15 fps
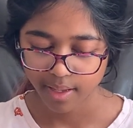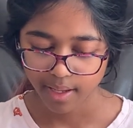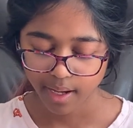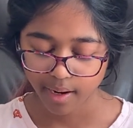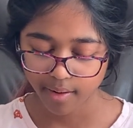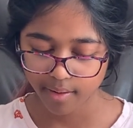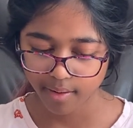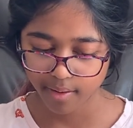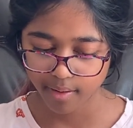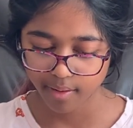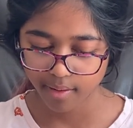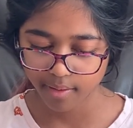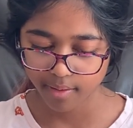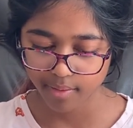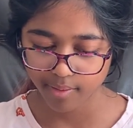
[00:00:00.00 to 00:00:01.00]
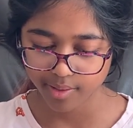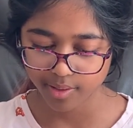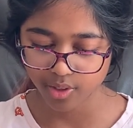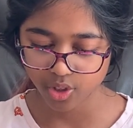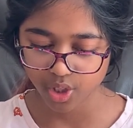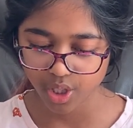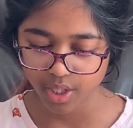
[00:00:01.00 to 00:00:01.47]
Harry
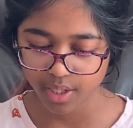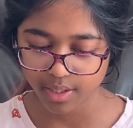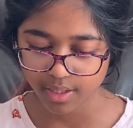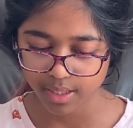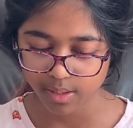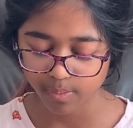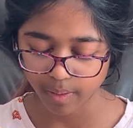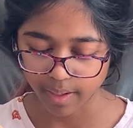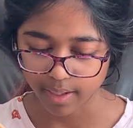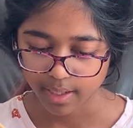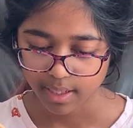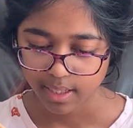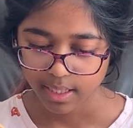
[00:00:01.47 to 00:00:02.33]
wasn't sure he could explain.